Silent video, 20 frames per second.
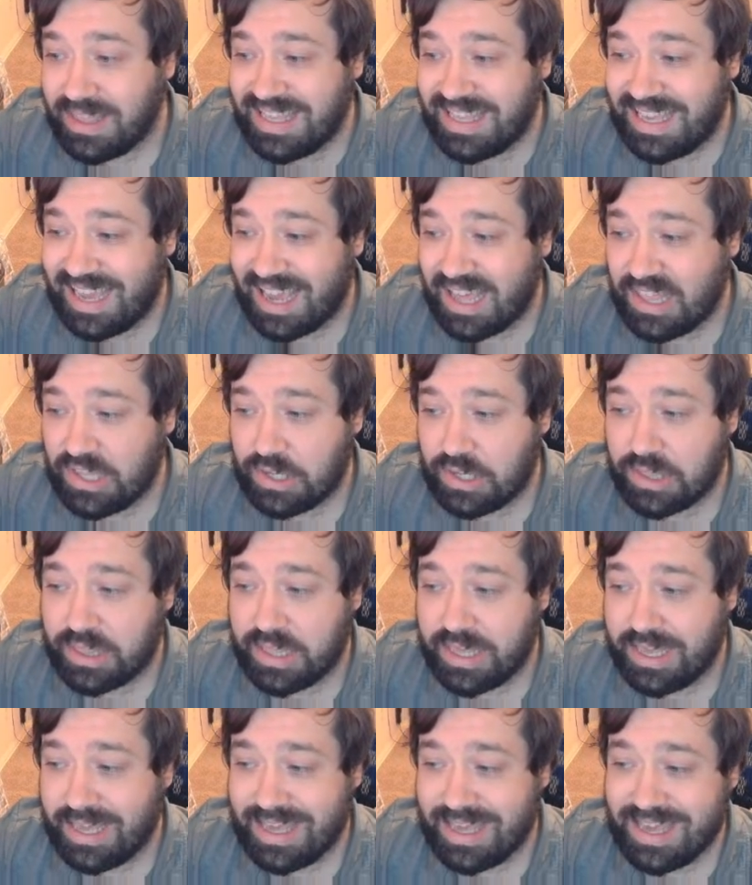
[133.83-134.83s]
The other
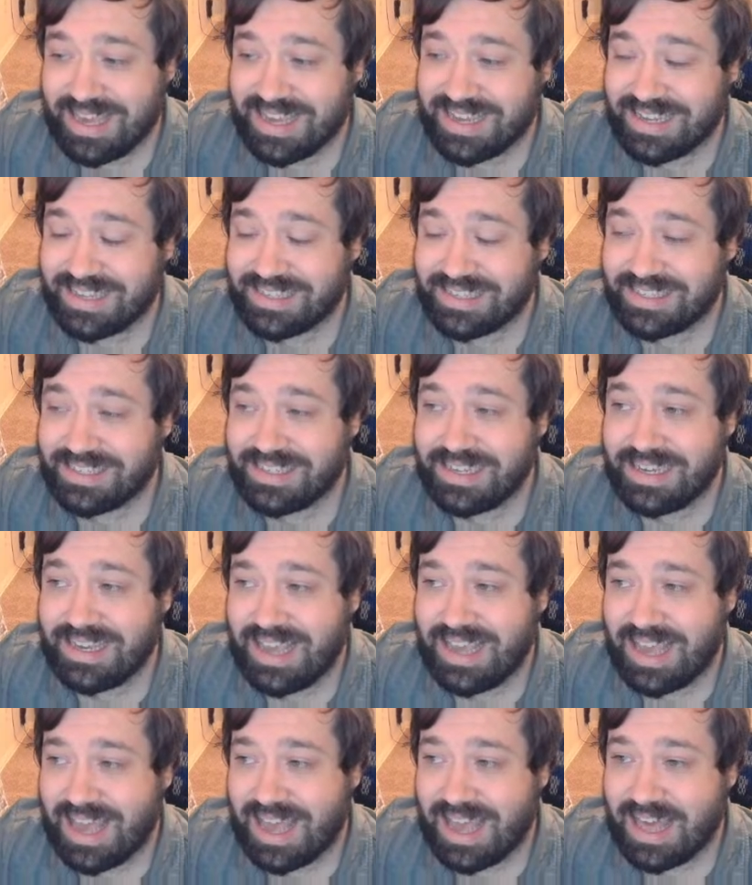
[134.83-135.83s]
thing is
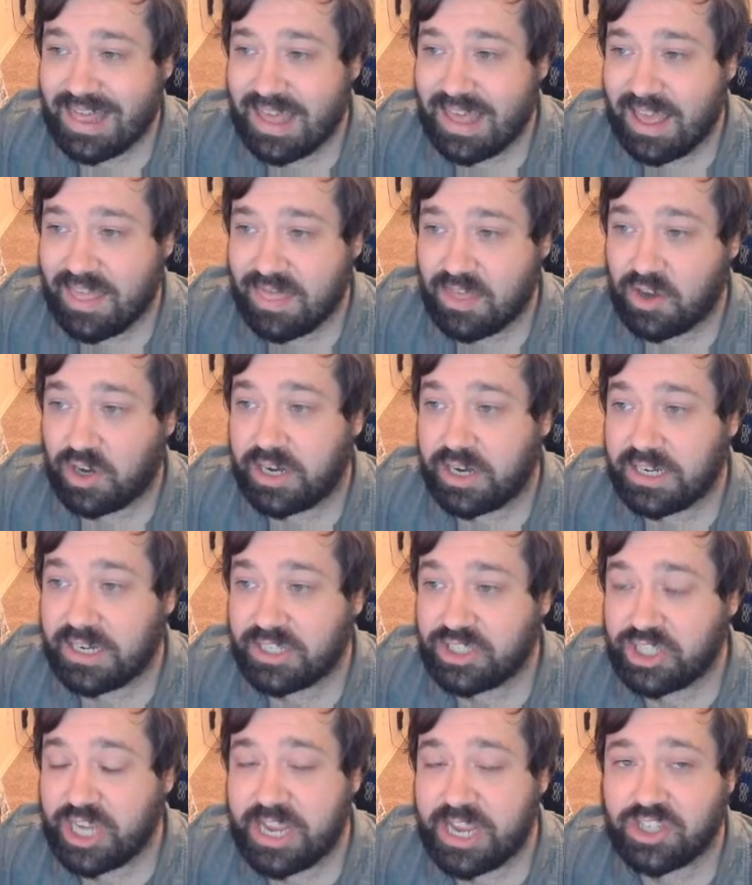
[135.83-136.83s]
that they're going to
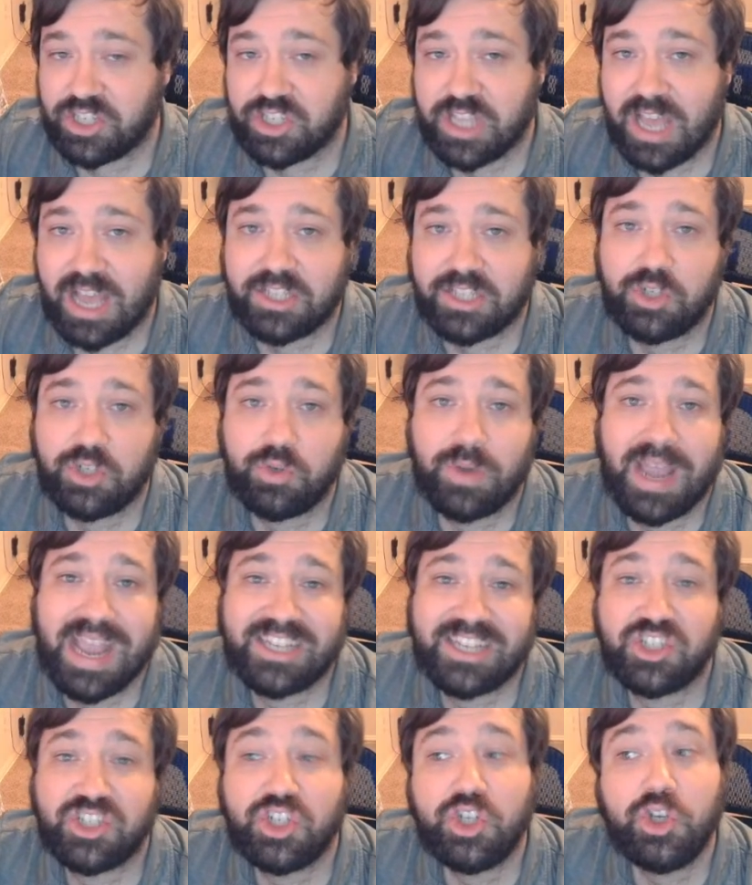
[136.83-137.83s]
change that to
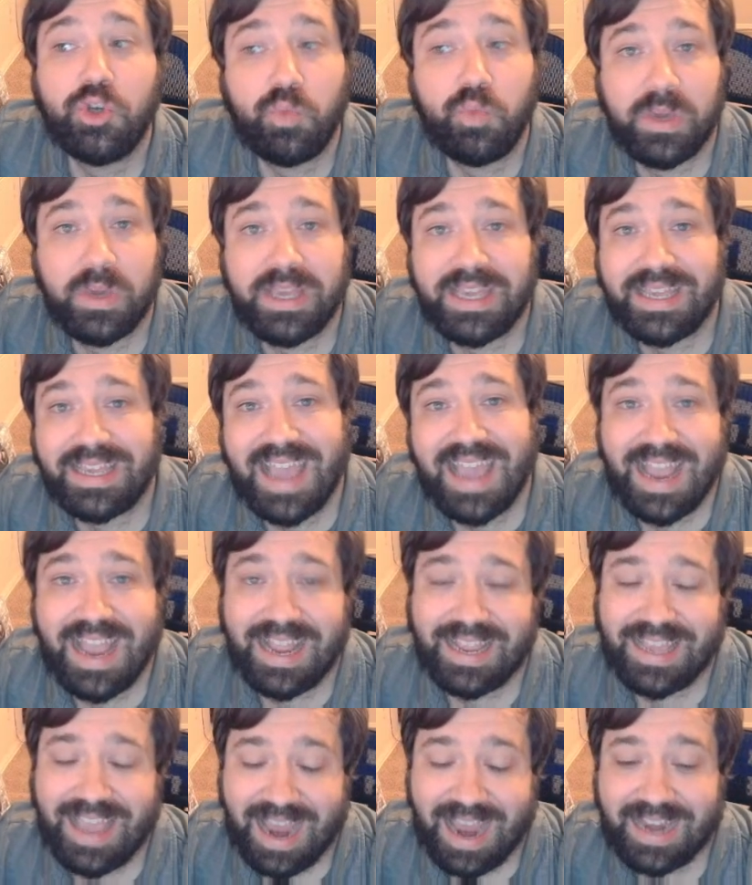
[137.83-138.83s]
a 2-week
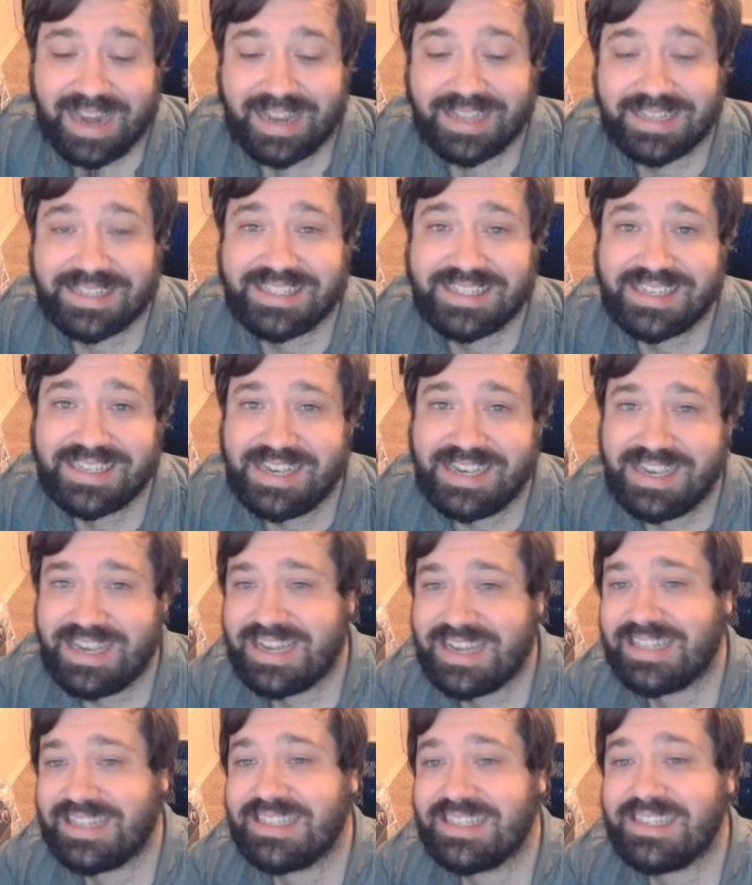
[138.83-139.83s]
cadence
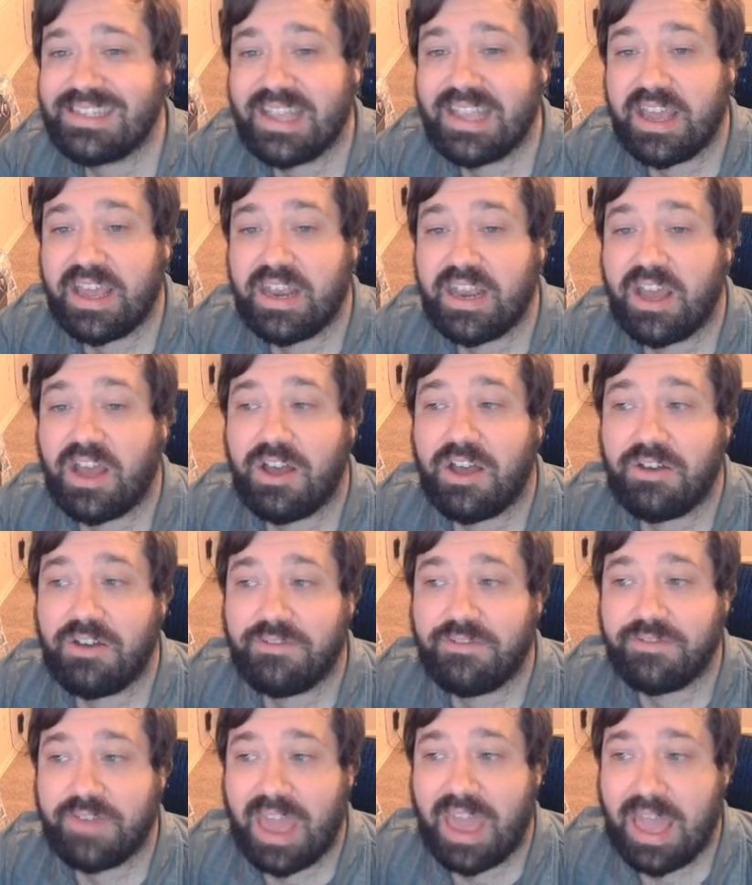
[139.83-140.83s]
instead
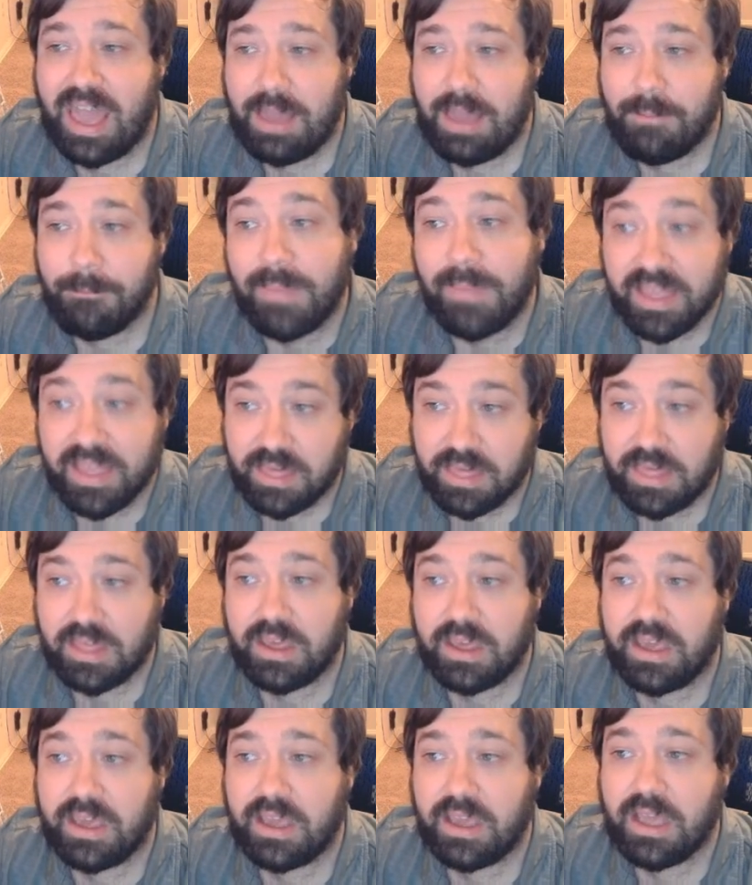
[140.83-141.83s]
of a
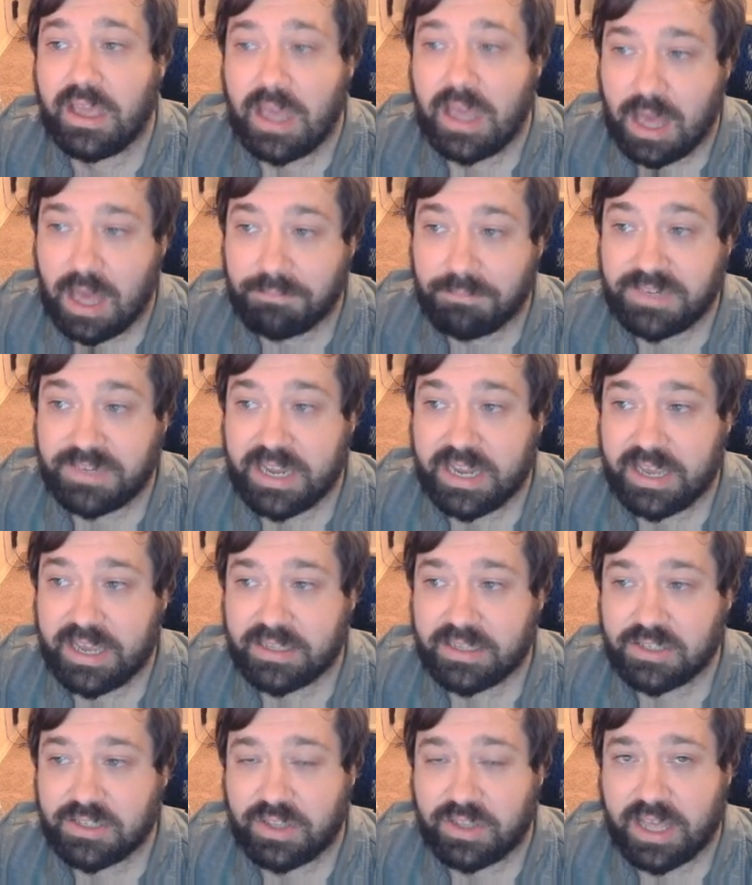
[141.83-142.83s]
monthly
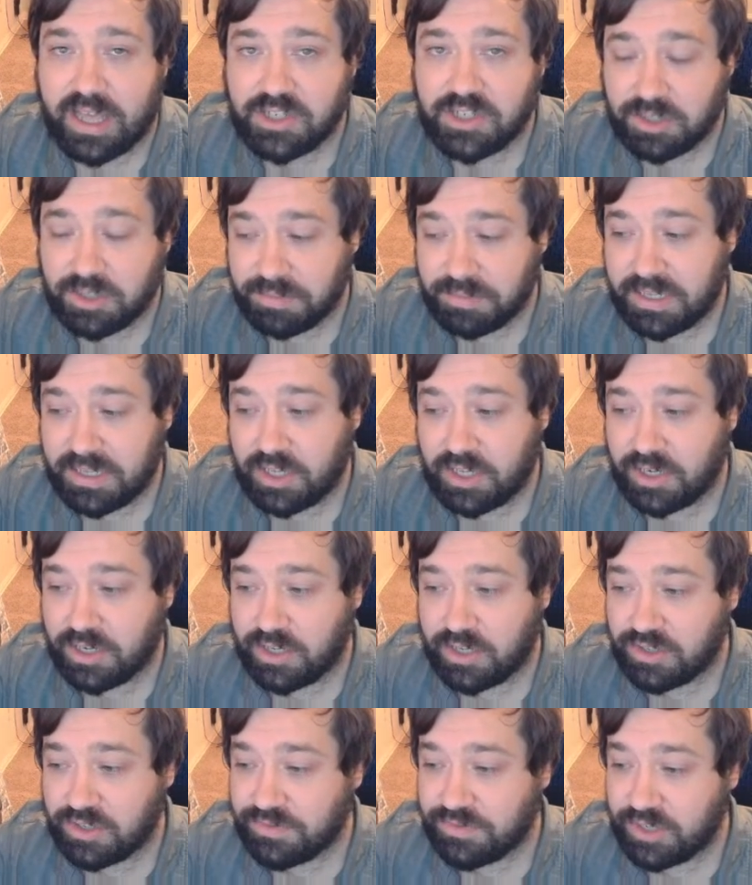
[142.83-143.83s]
update. So that should be good
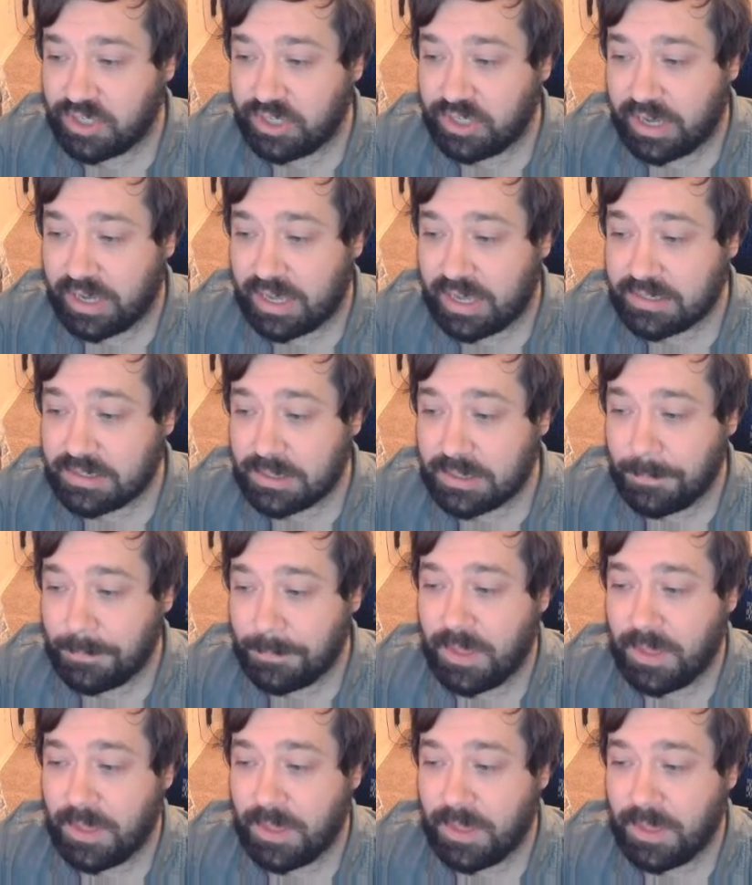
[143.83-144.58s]
news for you guys.